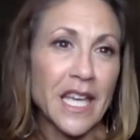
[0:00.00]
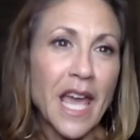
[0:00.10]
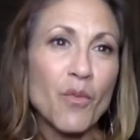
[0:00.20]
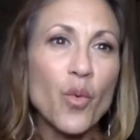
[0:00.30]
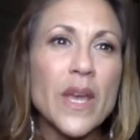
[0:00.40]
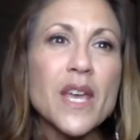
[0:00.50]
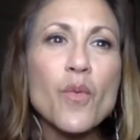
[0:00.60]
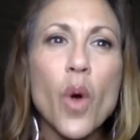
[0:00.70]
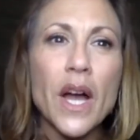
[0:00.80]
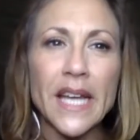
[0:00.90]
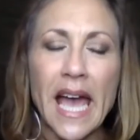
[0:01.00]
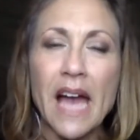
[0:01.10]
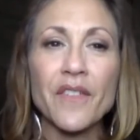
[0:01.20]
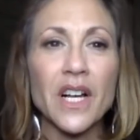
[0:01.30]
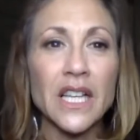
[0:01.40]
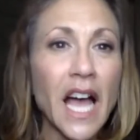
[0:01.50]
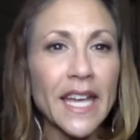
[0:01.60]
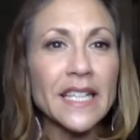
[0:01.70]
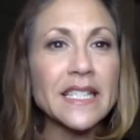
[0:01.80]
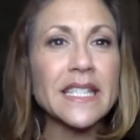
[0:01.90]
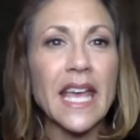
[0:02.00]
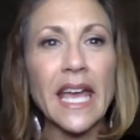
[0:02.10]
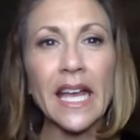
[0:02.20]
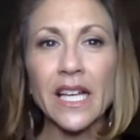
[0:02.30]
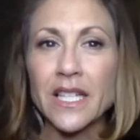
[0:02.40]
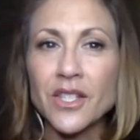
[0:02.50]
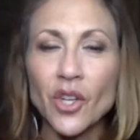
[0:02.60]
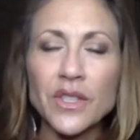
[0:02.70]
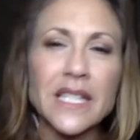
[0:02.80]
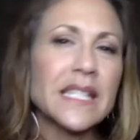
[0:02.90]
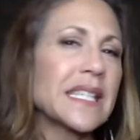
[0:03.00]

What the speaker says: and we want to have clients and consultants